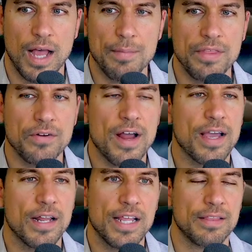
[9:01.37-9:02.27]
I mean, they're
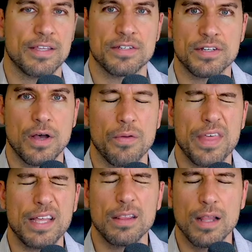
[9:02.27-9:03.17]
not going to let this
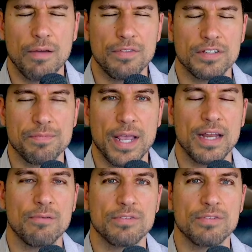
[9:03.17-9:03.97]
go. They love this man. He